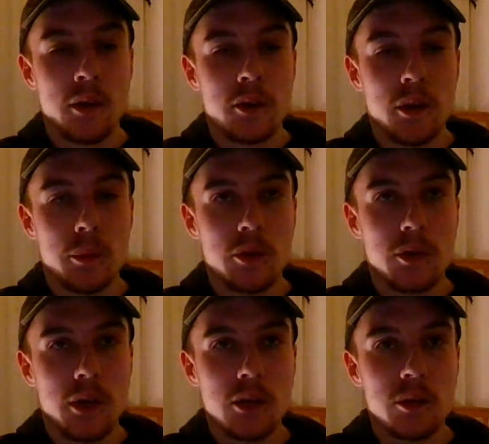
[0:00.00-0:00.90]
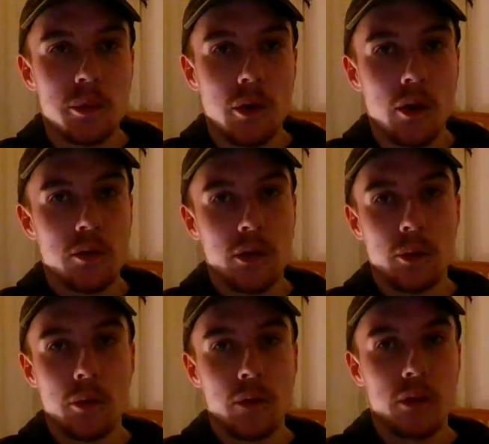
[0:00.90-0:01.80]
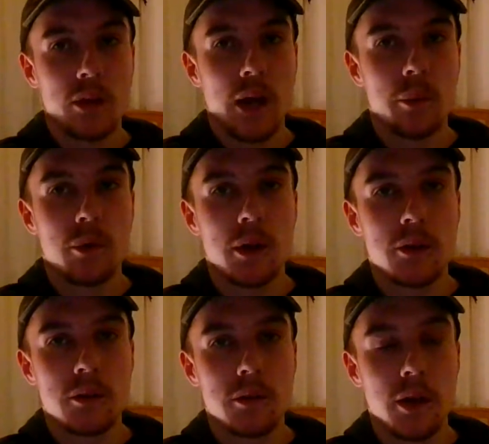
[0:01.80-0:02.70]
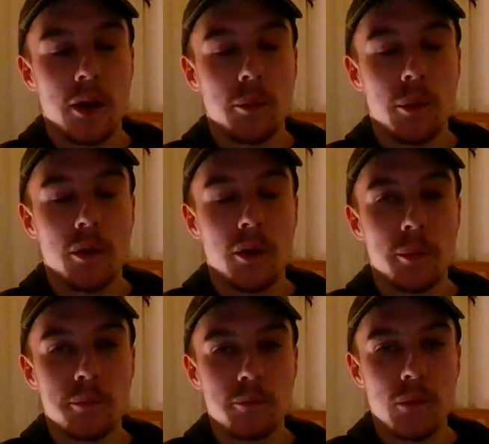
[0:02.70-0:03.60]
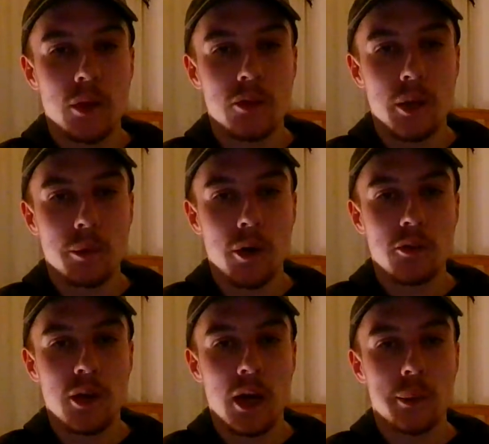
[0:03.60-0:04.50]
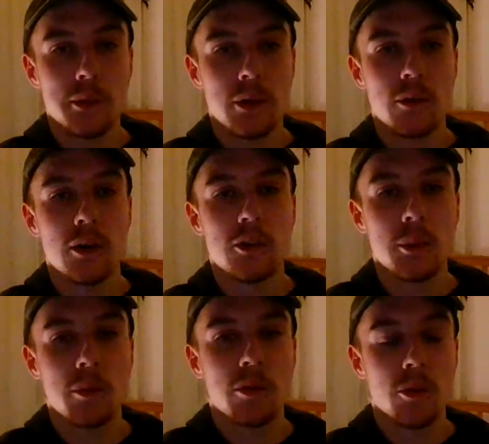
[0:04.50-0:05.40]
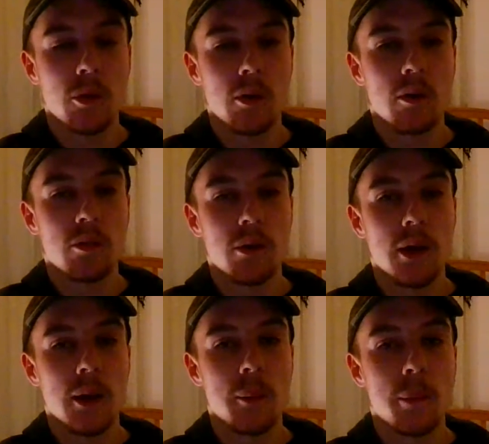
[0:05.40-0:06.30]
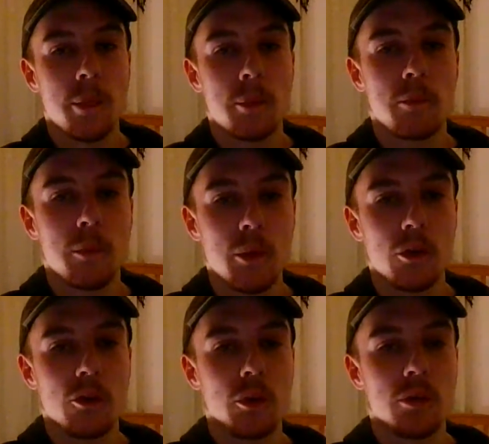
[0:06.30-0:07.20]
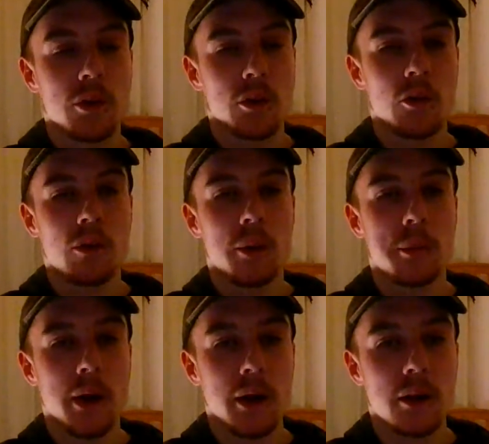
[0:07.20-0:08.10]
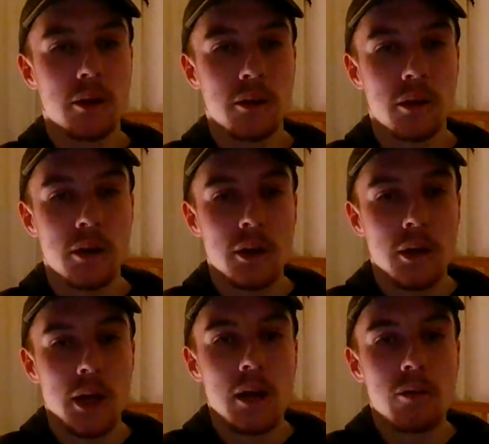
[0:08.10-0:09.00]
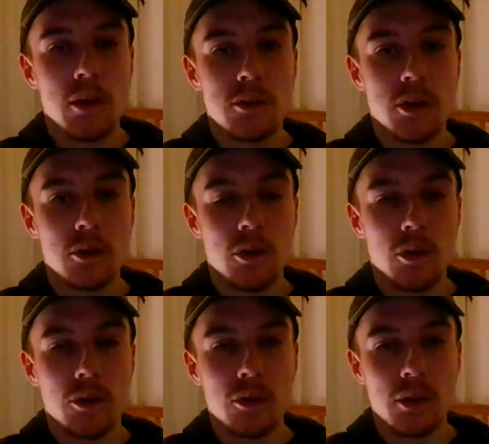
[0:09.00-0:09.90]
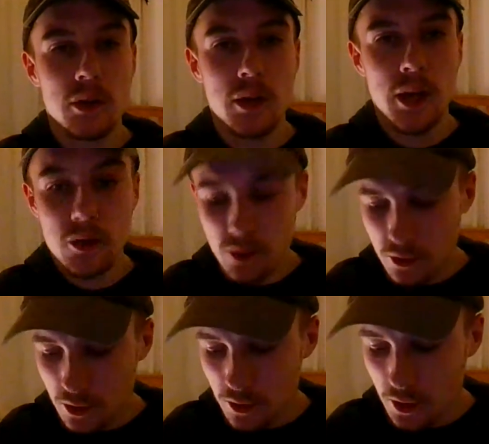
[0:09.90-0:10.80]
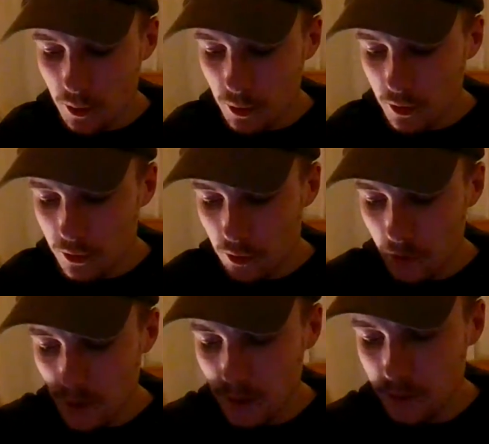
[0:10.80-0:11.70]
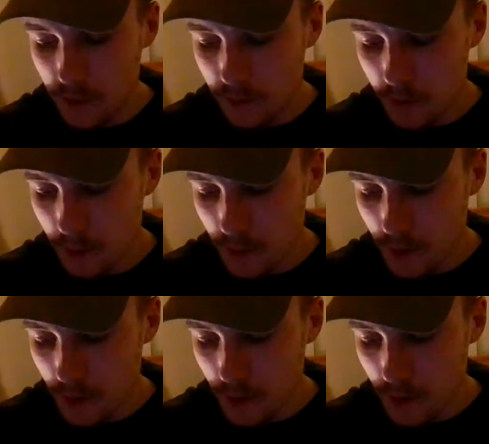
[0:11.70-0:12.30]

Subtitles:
she missed an easy ball, I think, on one of the tie breaks, one of the set points Halep, and that really seemed to throw her off. Muguruza got right back in it and eventually took it 8-6, I think it was, or 9-7.